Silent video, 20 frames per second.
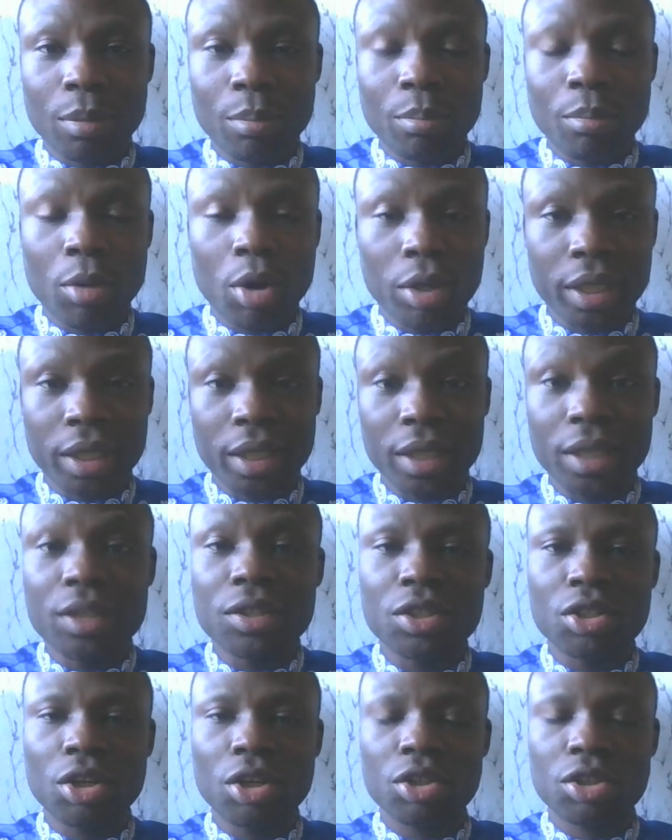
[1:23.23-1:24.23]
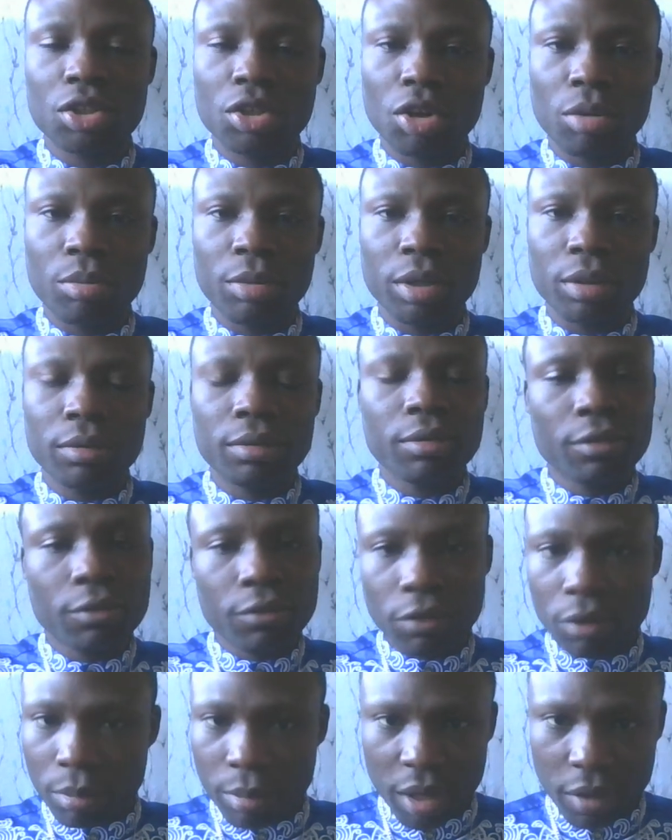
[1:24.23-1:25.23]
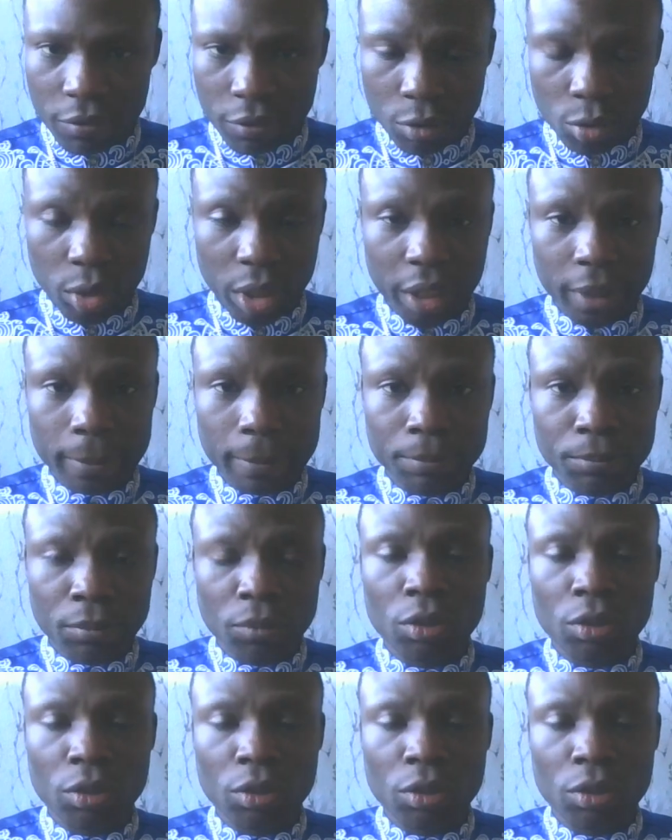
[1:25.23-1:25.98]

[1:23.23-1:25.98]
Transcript: Money is just coming from everywhere.